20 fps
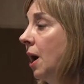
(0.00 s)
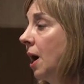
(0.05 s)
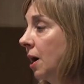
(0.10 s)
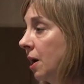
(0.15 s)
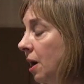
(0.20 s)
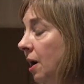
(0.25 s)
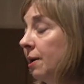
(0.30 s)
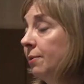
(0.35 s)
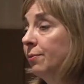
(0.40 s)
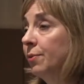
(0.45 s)
a
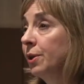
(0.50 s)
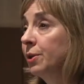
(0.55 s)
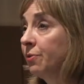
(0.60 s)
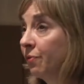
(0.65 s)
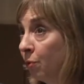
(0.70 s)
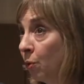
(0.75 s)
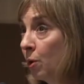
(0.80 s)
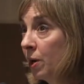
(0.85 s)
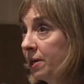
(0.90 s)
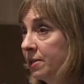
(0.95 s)
conflict,
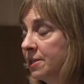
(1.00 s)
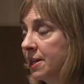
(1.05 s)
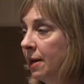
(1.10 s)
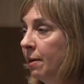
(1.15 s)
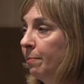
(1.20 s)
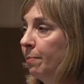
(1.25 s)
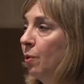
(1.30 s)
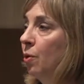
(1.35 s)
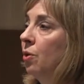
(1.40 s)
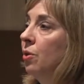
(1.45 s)
for
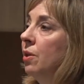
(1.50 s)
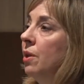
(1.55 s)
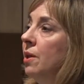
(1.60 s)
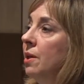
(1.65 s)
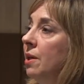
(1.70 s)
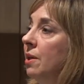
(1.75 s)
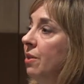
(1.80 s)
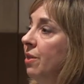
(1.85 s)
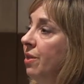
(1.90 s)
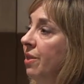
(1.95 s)
example,
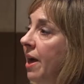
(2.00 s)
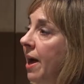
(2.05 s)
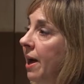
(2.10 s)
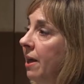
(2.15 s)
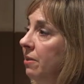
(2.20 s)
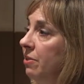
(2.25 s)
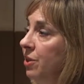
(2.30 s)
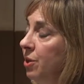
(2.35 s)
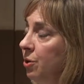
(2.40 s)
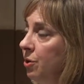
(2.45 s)

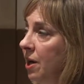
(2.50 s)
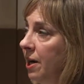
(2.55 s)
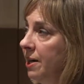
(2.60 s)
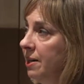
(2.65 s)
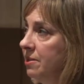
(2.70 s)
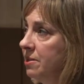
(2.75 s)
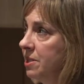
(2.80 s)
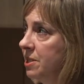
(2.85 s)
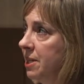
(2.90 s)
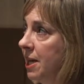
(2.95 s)
that the
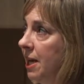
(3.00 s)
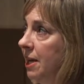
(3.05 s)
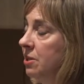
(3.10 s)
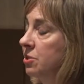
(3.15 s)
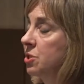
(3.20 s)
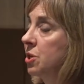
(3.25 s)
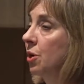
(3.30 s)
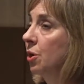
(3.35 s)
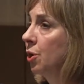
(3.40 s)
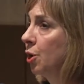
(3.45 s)
United
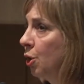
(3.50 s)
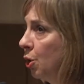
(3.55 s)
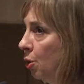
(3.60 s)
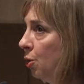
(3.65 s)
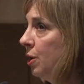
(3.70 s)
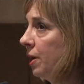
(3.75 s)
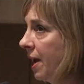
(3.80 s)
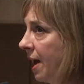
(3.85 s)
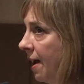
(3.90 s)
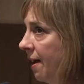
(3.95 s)
States
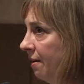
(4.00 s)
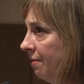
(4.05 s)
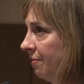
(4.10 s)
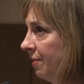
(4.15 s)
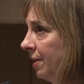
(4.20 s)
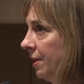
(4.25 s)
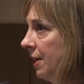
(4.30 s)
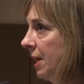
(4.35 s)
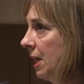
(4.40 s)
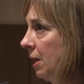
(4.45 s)
could
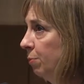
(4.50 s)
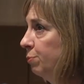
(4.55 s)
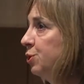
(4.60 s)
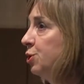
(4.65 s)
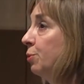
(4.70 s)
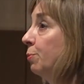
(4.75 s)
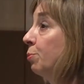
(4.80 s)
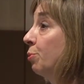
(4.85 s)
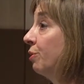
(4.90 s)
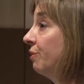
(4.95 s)
have helped
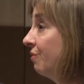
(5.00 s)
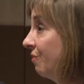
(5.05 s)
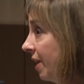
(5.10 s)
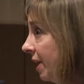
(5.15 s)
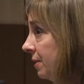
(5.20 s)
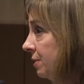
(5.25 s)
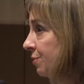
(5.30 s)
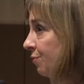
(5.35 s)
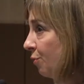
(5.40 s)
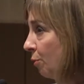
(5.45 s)
to
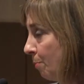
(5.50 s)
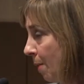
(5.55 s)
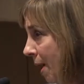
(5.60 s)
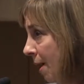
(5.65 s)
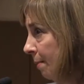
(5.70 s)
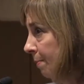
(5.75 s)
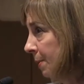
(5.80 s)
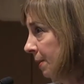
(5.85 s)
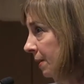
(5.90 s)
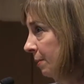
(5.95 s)
prevent from
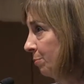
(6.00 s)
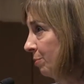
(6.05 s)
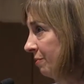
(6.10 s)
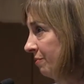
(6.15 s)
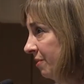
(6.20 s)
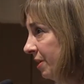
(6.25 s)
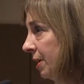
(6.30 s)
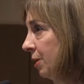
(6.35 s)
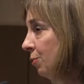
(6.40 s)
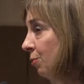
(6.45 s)
happening by
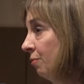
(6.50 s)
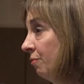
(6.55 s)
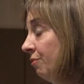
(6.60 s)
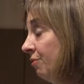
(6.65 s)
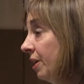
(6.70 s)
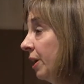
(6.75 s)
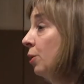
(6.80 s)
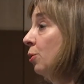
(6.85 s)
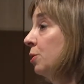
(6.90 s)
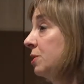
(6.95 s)
vigor
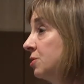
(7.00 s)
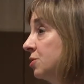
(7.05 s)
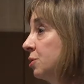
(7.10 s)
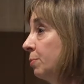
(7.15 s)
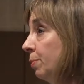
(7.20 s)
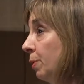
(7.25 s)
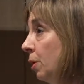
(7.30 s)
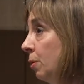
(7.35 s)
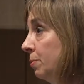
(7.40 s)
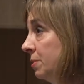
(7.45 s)
vigorous
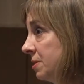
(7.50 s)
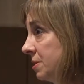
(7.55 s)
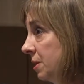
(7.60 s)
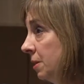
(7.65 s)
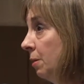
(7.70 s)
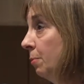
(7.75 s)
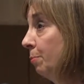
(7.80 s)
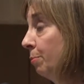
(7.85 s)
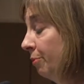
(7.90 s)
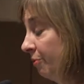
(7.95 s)

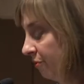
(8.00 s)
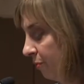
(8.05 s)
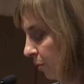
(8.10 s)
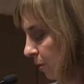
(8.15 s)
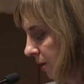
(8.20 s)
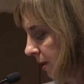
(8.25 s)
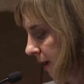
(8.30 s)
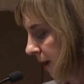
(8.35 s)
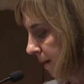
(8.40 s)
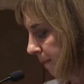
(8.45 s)
diplomacy
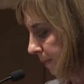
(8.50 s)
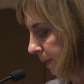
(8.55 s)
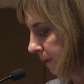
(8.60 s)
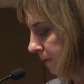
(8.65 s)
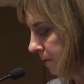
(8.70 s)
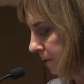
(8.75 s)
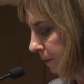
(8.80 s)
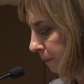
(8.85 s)
before it happened.